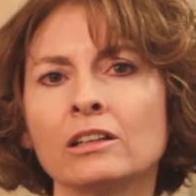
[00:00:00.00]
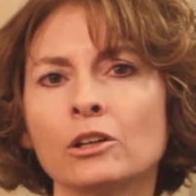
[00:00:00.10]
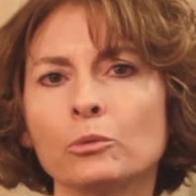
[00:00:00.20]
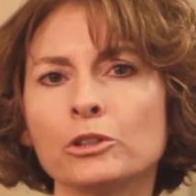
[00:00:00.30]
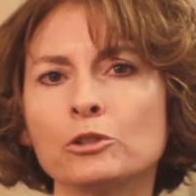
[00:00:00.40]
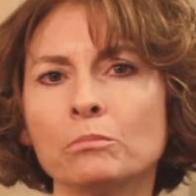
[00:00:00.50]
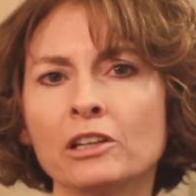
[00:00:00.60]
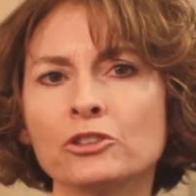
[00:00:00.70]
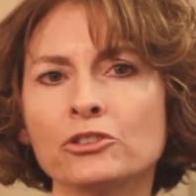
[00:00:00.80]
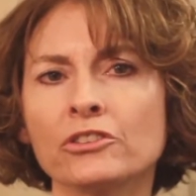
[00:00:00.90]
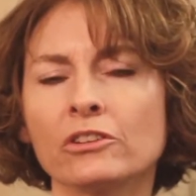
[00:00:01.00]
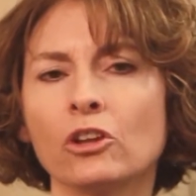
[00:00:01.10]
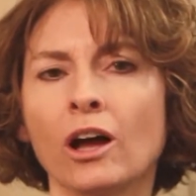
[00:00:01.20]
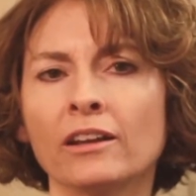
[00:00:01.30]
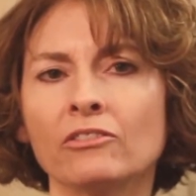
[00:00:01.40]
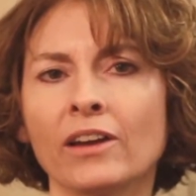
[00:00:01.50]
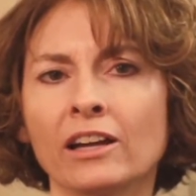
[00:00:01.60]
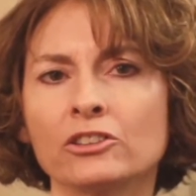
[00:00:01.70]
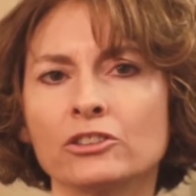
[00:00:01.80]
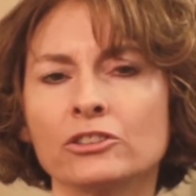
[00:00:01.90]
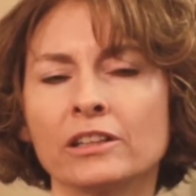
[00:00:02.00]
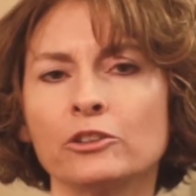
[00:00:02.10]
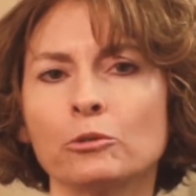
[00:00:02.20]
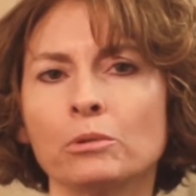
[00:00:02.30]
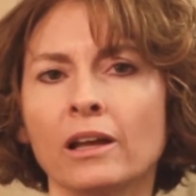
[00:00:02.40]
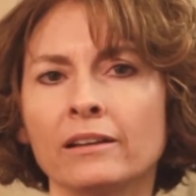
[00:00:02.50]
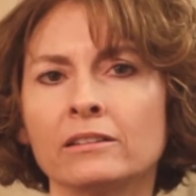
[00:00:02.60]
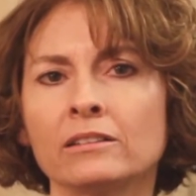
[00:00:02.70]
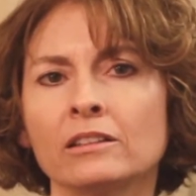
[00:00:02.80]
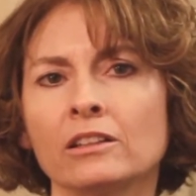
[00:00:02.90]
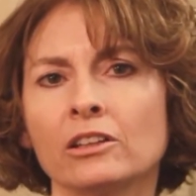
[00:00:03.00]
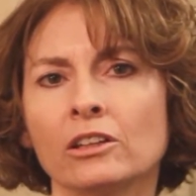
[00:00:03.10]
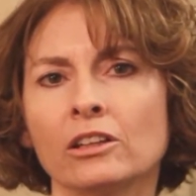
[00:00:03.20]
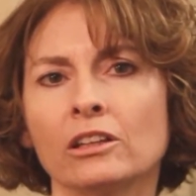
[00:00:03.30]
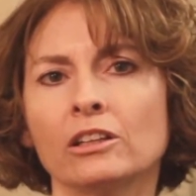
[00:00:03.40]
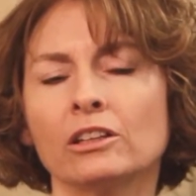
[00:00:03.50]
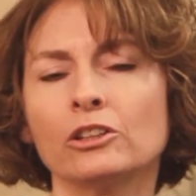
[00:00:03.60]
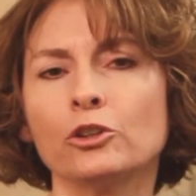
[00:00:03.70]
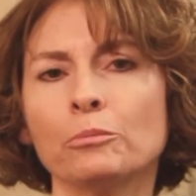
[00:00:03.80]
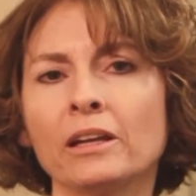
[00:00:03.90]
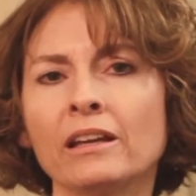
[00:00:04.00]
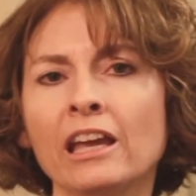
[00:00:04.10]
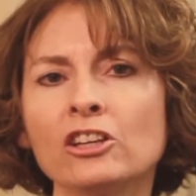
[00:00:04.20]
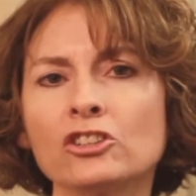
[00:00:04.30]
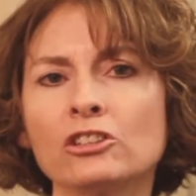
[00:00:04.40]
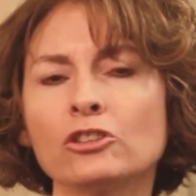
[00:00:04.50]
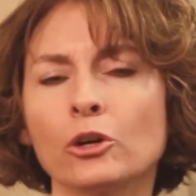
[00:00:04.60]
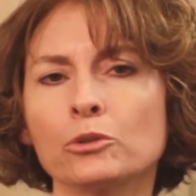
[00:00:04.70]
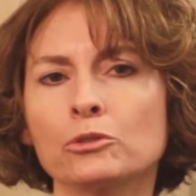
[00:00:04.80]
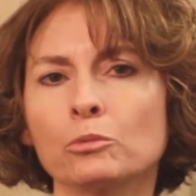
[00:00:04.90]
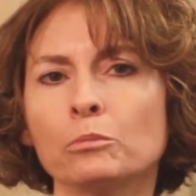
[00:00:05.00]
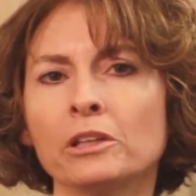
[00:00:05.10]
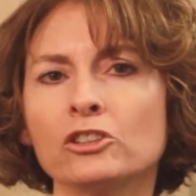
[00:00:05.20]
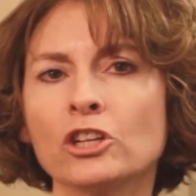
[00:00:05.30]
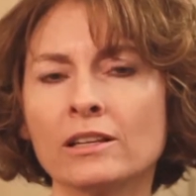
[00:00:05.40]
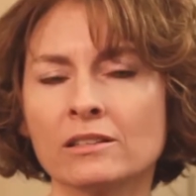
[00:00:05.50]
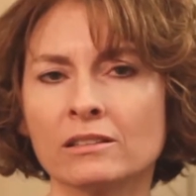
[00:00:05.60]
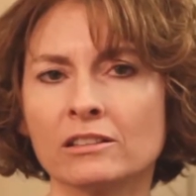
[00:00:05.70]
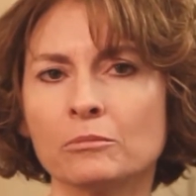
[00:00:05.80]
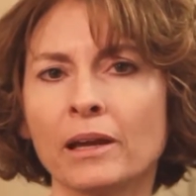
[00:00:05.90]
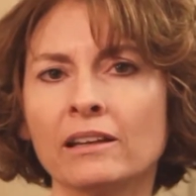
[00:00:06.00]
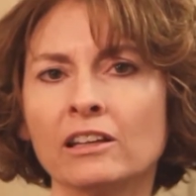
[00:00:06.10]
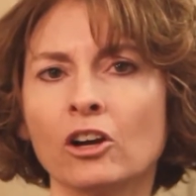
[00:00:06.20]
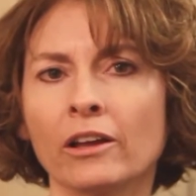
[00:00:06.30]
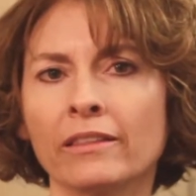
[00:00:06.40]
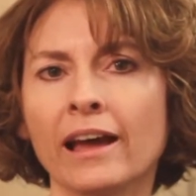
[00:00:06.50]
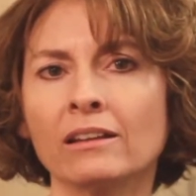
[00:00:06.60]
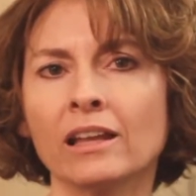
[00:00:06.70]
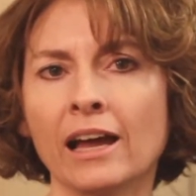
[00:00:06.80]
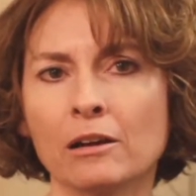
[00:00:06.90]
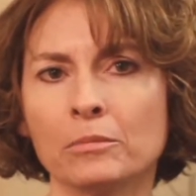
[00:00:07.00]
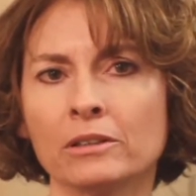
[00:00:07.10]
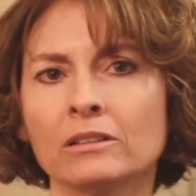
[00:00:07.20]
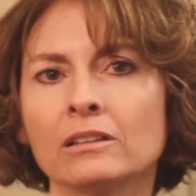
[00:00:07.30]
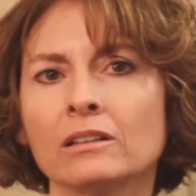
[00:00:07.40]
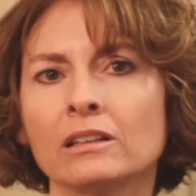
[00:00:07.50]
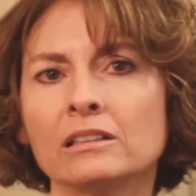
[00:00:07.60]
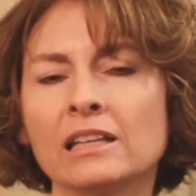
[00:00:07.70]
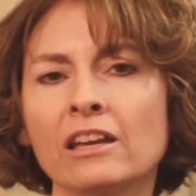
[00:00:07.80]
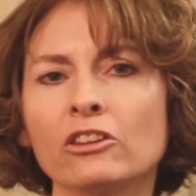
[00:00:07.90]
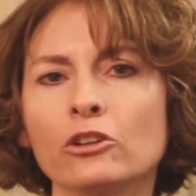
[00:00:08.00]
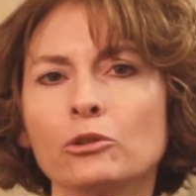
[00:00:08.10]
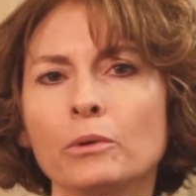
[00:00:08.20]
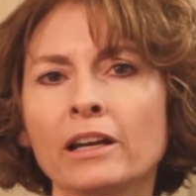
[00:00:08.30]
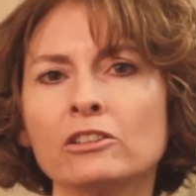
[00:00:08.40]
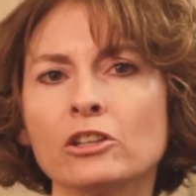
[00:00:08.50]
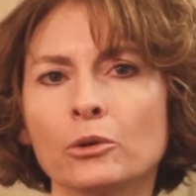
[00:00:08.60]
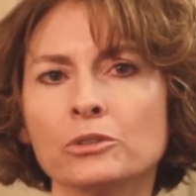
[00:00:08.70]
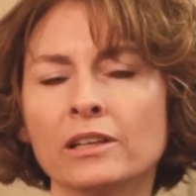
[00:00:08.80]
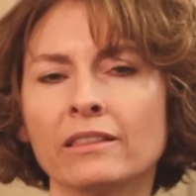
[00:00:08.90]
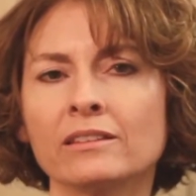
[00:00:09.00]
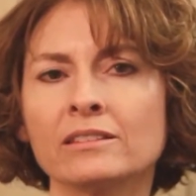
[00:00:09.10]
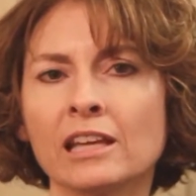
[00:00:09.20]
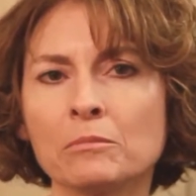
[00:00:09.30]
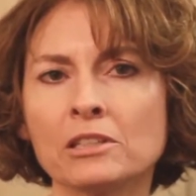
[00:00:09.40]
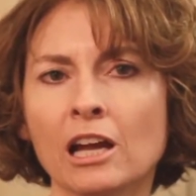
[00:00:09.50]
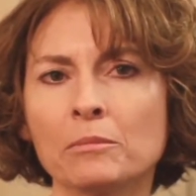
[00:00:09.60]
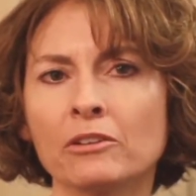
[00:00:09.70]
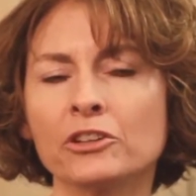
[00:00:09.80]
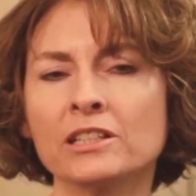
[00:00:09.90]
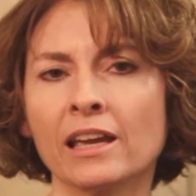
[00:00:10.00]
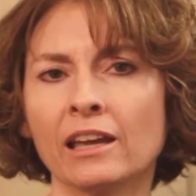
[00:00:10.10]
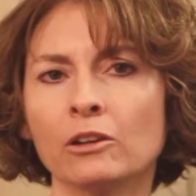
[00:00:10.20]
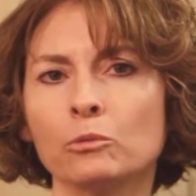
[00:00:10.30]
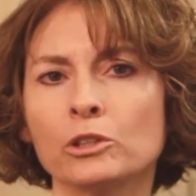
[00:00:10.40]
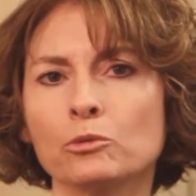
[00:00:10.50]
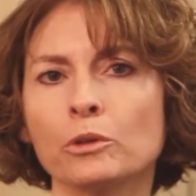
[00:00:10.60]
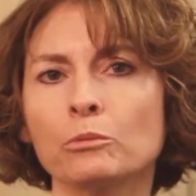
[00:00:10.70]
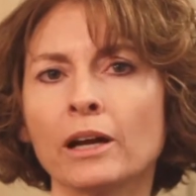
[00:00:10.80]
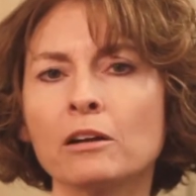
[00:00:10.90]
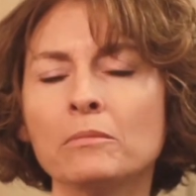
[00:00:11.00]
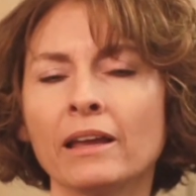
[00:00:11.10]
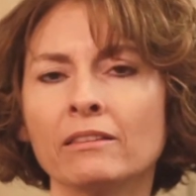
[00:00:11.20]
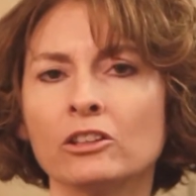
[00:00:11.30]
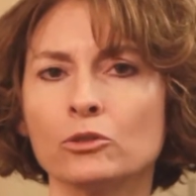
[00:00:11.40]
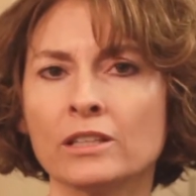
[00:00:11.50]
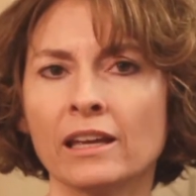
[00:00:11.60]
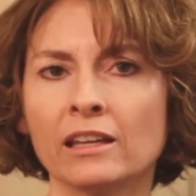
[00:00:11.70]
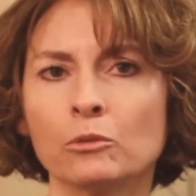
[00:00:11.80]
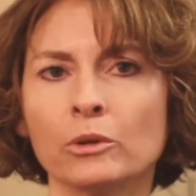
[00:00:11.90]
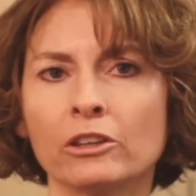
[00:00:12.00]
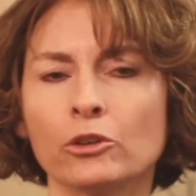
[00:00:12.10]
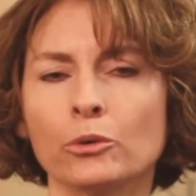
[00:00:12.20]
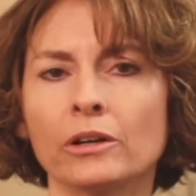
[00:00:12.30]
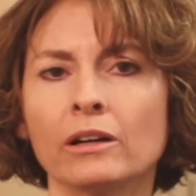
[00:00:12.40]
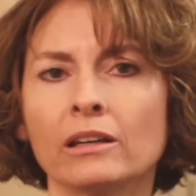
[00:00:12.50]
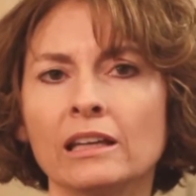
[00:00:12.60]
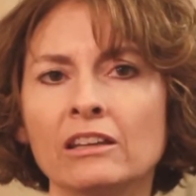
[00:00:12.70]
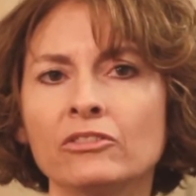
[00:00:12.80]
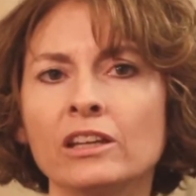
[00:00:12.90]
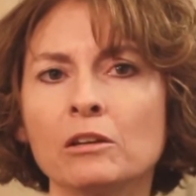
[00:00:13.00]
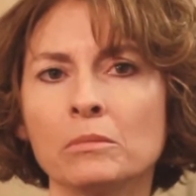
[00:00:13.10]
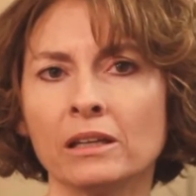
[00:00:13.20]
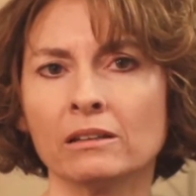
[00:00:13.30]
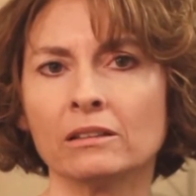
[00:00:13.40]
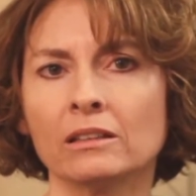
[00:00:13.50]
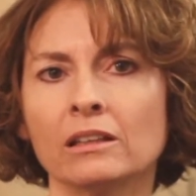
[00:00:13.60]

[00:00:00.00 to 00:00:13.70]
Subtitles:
which measures the clotting factors in your blood. Your medication dose will be adjusted depending on that lab. Take the correct dose at the same time every day, which we recommend that you take it with your evening meal.